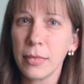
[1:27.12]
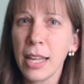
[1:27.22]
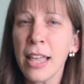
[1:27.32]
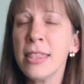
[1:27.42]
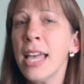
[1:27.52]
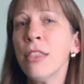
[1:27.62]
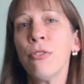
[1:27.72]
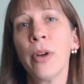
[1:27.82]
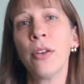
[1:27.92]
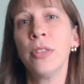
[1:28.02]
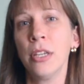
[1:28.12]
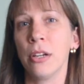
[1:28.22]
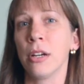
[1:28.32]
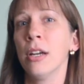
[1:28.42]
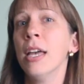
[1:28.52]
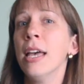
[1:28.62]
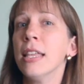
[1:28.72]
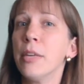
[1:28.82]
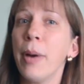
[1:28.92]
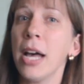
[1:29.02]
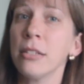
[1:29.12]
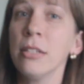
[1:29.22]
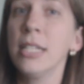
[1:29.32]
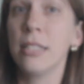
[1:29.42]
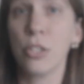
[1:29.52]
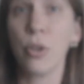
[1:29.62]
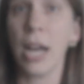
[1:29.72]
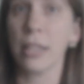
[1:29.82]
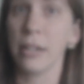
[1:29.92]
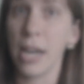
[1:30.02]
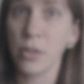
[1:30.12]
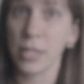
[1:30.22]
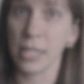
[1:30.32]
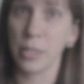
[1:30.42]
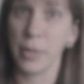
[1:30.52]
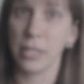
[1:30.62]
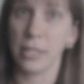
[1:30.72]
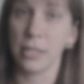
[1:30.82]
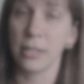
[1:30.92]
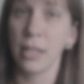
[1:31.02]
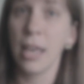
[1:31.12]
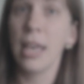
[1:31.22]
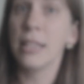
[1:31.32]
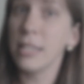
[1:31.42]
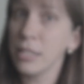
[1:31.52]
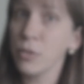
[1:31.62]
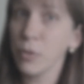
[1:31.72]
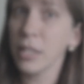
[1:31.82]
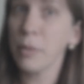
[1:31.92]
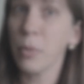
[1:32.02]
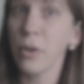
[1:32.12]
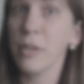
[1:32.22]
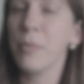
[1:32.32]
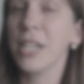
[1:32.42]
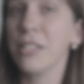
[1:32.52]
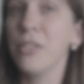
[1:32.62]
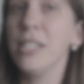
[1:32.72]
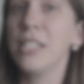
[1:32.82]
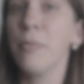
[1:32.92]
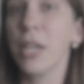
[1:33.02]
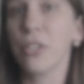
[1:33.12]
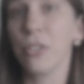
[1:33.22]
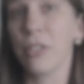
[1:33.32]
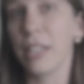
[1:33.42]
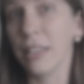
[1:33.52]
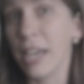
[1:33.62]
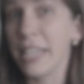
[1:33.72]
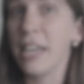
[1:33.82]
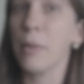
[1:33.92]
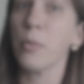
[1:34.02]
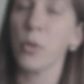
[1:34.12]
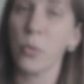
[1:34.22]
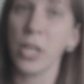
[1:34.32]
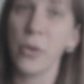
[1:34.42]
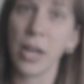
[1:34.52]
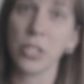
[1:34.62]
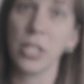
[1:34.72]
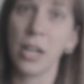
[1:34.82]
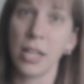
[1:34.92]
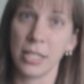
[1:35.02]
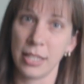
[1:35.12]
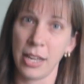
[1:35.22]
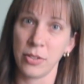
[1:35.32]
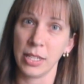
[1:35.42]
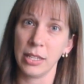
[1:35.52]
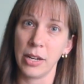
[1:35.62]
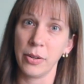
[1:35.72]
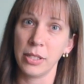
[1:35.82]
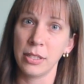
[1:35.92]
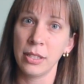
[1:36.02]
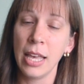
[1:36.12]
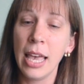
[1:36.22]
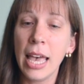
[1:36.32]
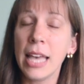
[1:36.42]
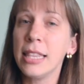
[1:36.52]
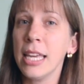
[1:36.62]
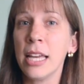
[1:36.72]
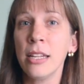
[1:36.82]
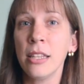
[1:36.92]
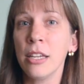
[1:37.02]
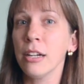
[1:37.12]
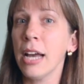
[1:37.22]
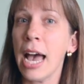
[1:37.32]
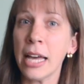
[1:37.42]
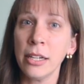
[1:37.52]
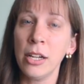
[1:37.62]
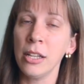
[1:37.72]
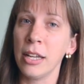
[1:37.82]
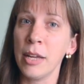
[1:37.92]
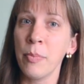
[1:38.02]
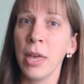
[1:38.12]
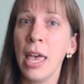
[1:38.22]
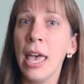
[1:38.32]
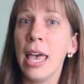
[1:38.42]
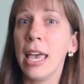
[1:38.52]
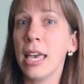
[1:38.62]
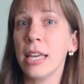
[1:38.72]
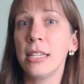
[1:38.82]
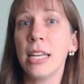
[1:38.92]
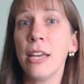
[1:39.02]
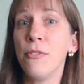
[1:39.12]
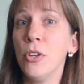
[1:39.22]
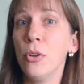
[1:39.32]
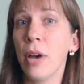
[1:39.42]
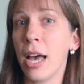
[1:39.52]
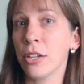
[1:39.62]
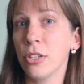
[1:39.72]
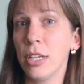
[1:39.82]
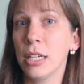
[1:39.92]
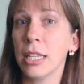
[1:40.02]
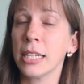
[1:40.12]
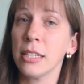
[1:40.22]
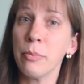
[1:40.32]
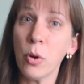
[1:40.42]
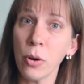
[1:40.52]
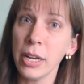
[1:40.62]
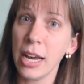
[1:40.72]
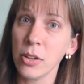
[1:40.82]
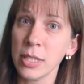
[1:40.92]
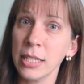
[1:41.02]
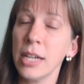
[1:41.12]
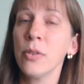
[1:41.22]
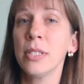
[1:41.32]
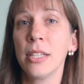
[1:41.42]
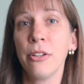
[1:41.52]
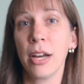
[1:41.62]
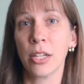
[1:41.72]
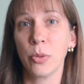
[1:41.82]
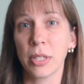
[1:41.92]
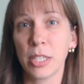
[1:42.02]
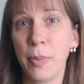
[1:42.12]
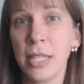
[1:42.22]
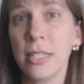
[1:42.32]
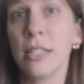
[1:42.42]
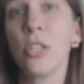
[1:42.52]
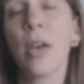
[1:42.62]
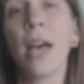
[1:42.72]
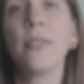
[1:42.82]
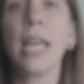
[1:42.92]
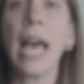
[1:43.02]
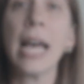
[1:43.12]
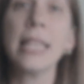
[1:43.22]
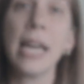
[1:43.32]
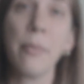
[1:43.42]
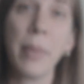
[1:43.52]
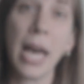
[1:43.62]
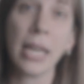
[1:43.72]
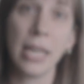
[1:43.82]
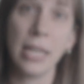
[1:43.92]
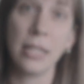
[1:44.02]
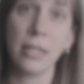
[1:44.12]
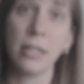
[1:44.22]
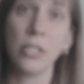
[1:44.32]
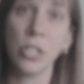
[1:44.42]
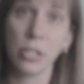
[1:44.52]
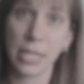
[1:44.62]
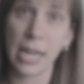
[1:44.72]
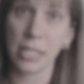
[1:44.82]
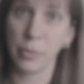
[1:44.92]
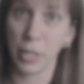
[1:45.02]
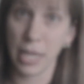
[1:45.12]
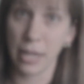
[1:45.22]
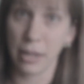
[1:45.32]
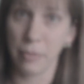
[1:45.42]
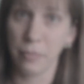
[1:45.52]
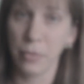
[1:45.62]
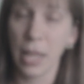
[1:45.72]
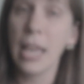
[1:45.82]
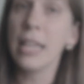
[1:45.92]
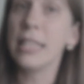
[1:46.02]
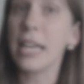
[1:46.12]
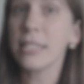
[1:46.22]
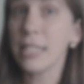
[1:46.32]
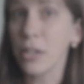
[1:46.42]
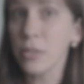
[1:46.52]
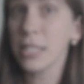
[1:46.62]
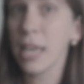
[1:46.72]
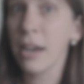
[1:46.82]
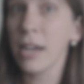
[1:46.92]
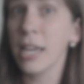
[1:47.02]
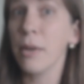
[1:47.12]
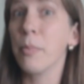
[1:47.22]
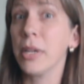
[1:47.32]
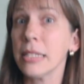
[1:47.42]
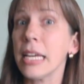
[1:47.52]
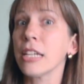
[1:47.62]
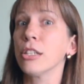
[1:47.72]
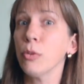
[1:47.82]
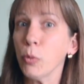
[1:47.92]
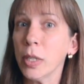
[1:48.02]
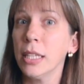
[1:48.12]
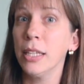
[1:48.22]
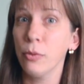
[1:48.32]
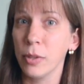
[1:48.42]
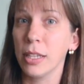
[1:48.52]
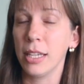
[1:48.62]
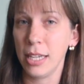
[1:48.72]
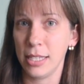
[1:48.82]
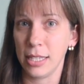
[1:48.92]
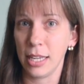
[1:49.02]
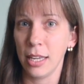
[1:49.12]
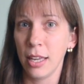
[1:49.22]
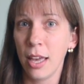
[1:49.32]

Then throughout the year, the pastor needs to track their housing expenses. This is really important because you need to make sure they line up with what you actually got as a housing allowance. At the end of the year, add it all up, and if you actually collected more in housing allowance than your actual expenses, you have to add that back in to your taxable income. That sounds scary, but it's actually really, really easy.